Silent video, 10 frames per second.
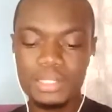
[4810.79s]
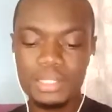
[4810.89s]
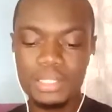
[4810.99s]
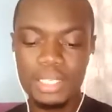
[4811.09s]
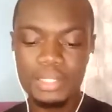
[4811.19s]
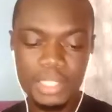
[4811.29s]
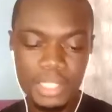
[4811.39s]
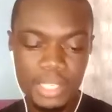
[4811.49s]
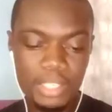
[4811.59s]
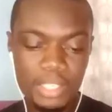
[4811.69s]
Take care
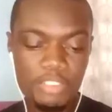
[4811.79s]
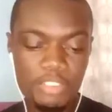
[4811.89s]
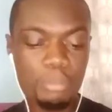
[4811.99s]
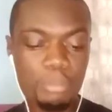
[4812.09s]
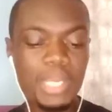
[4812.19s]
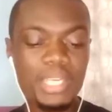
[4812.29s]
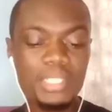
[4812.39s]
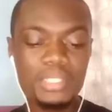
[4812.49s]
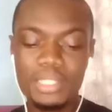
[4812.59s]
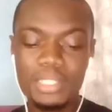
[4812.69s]
of your mind,
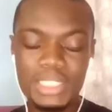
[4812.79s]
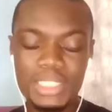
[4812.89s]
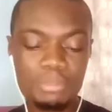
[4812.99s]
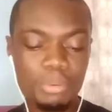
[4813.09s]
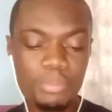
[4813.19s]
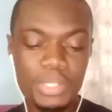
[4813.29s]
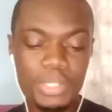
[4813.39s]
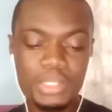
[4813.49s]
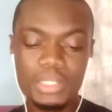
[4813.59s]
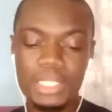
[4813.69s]
spirit,
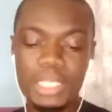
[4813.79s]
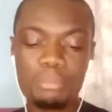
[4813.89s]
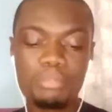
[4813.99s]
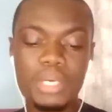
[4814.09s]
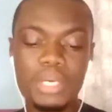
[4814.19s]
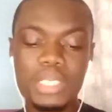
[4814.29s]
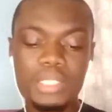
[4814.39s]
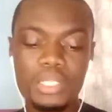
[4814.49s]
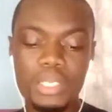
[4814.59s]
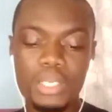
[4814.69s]
and body
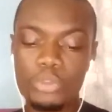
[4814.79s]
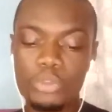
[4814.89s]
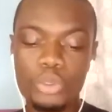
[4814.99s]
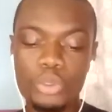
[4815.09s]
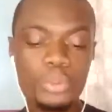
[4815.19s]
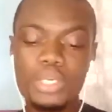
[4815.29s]
with all you can.